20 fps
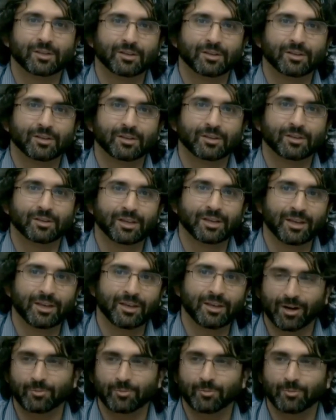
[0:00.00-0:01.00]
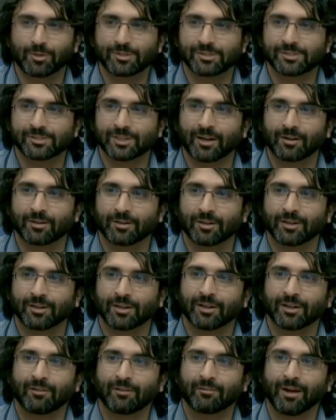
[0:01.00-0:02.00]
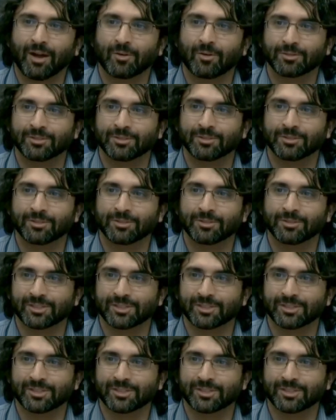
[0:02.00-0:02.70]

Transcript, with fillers: if Luvoir was around another